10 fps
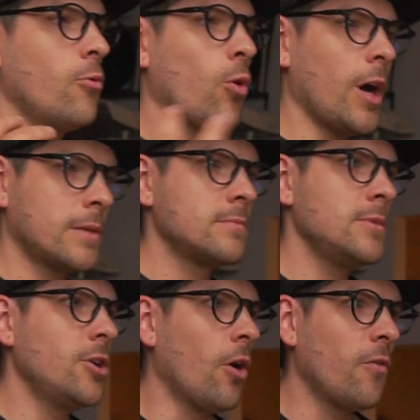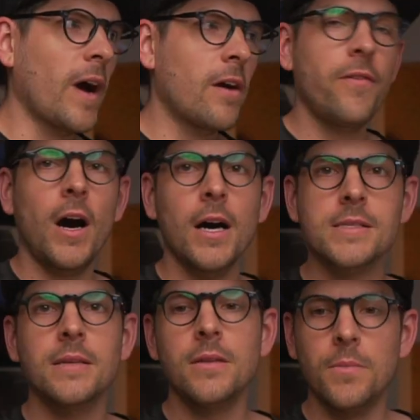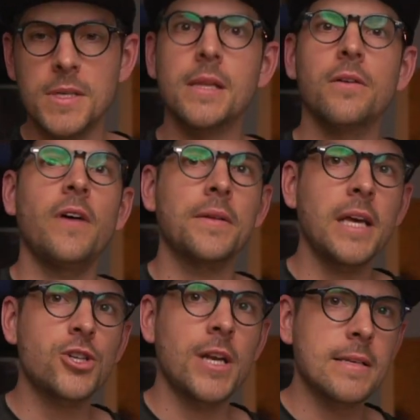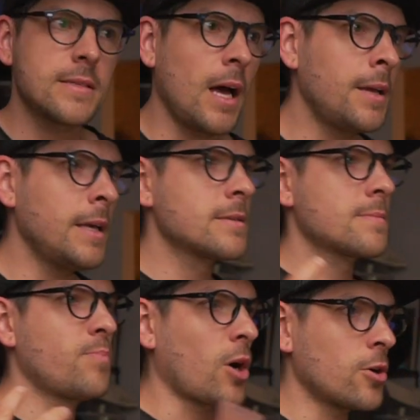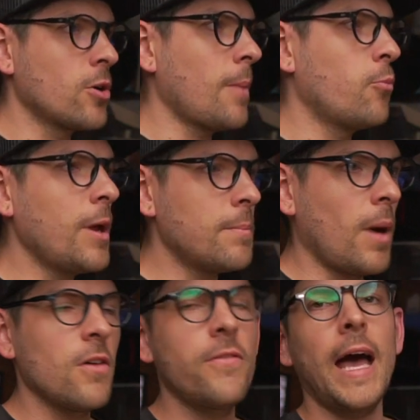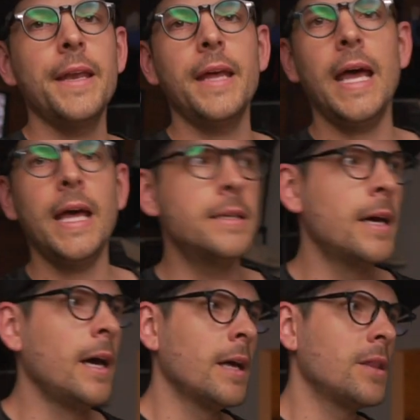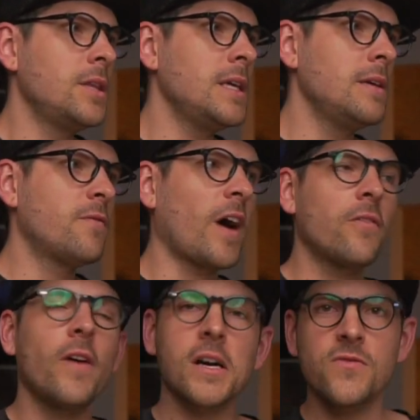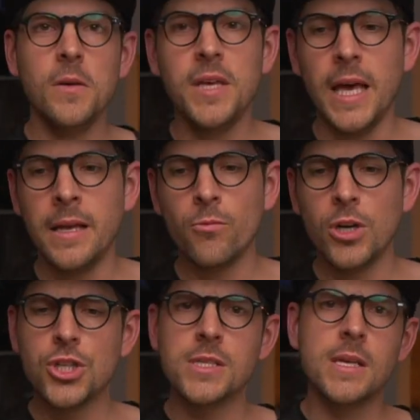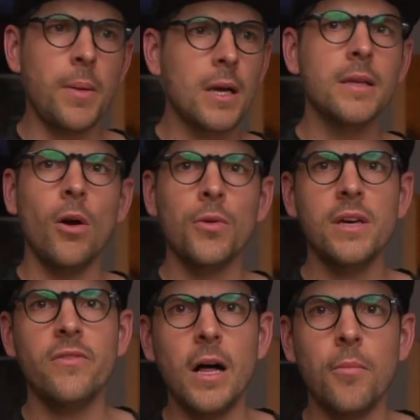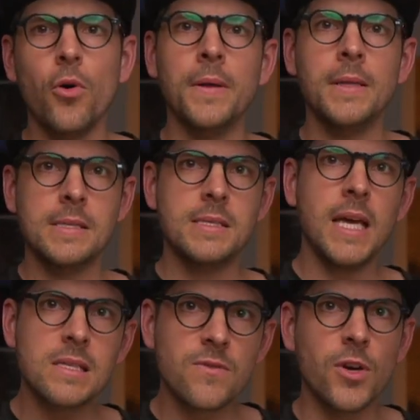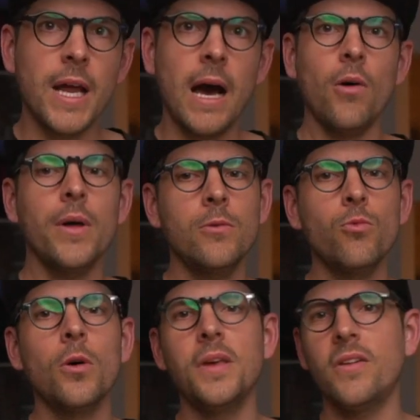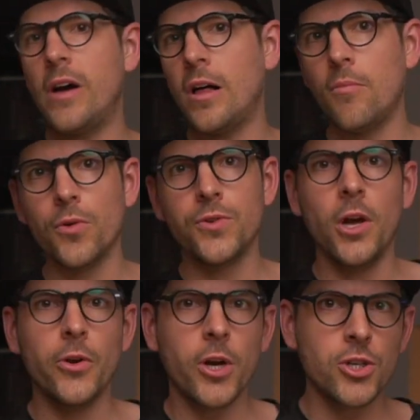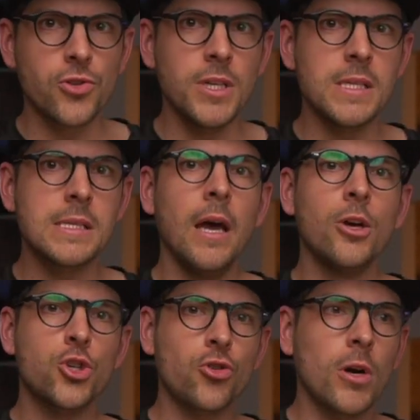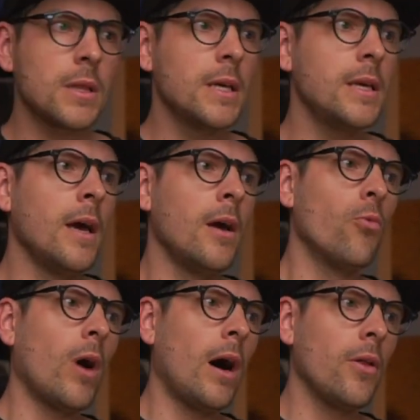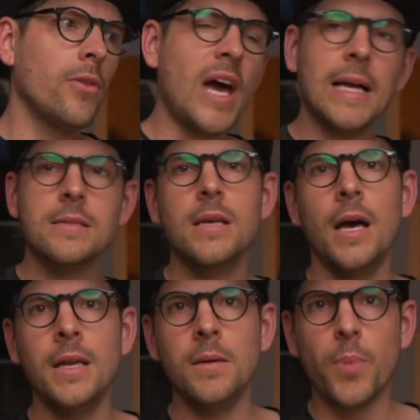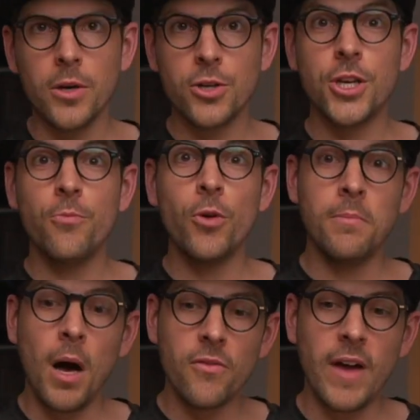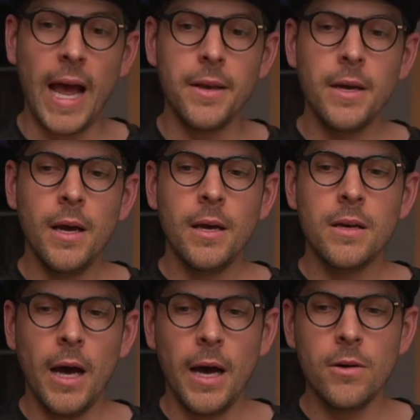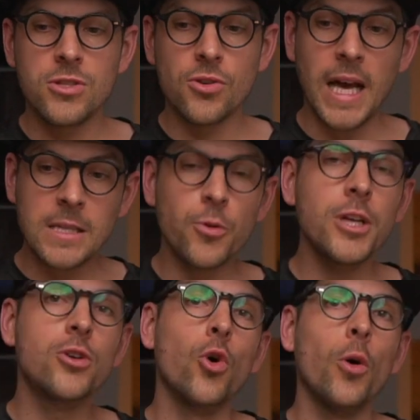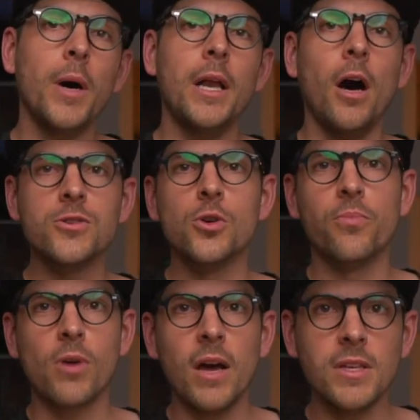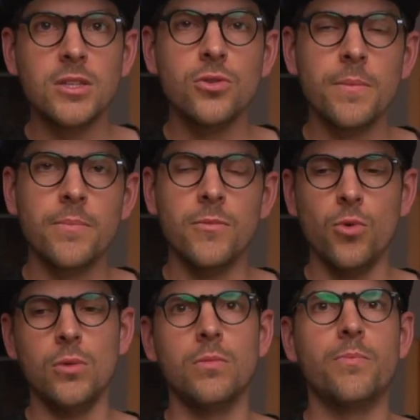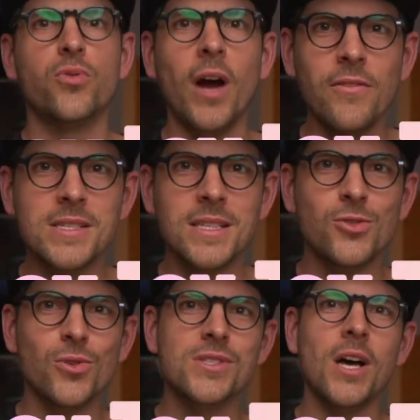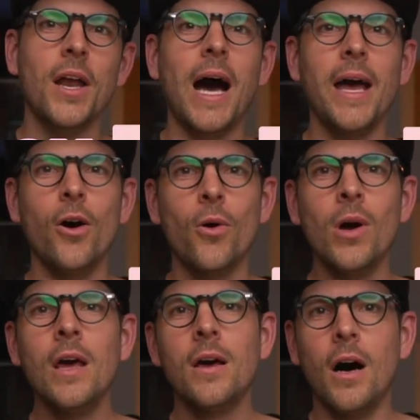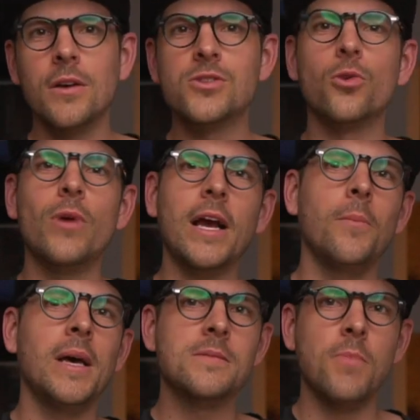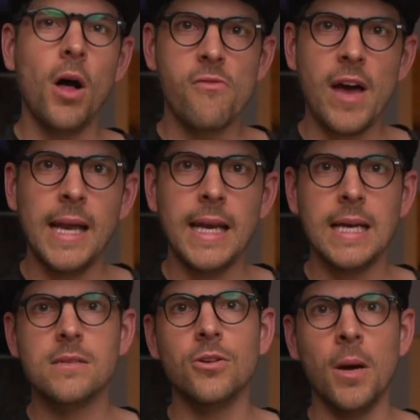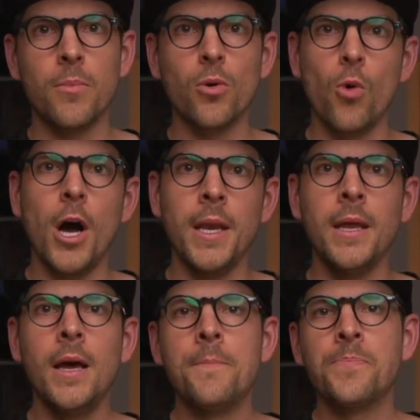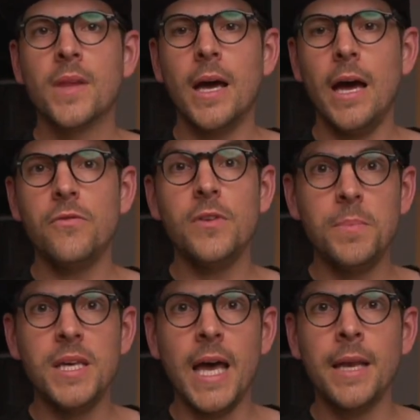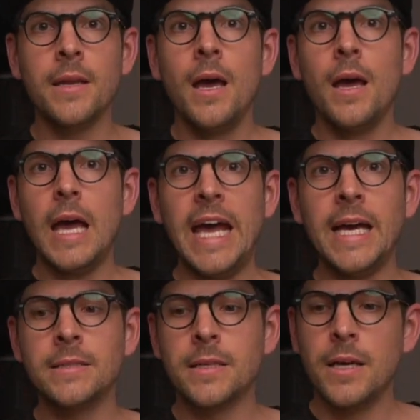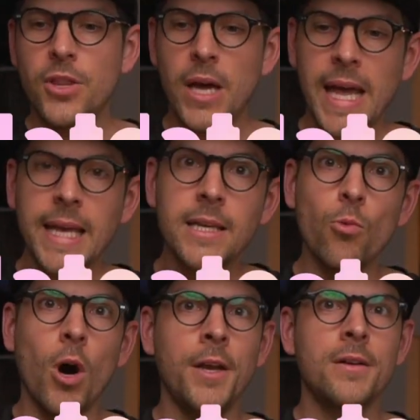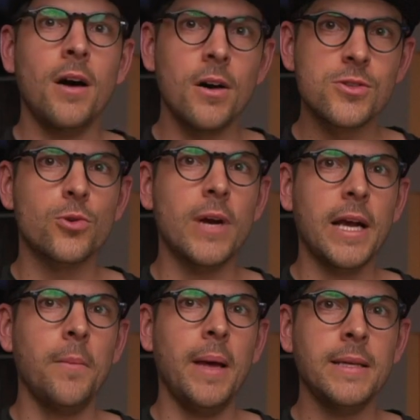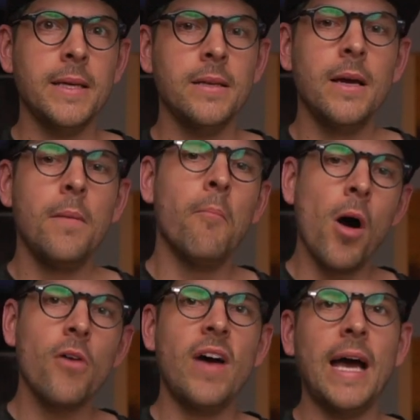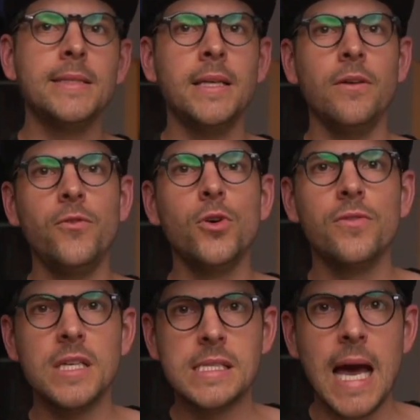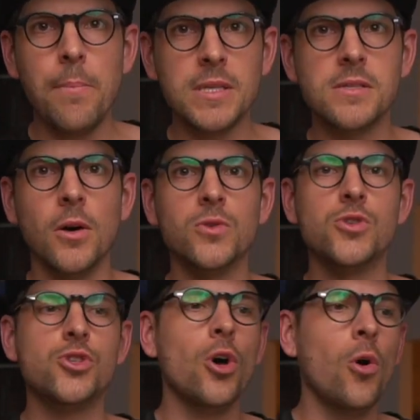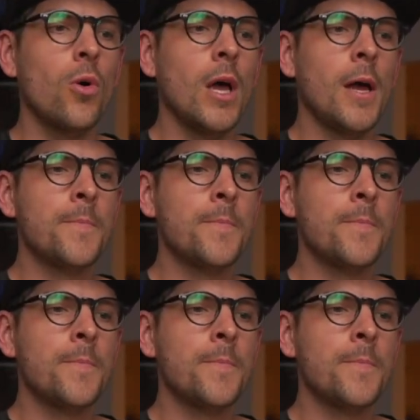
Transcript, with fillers: what, you know, Firefox and the Mozilla Foundation has done is partner up with Mullvad, and the Firefox V P N, which is apparently only available in the States for now, it will be available to other countries shortly. Well, that's done in partnership with Mullvad. Uh, so that's pretty cool, but also Privacy Tools dot i o also recommends Mullvad as their number one uh, V P N. And the hated one also recommended Mullvad in a few of his episodes. So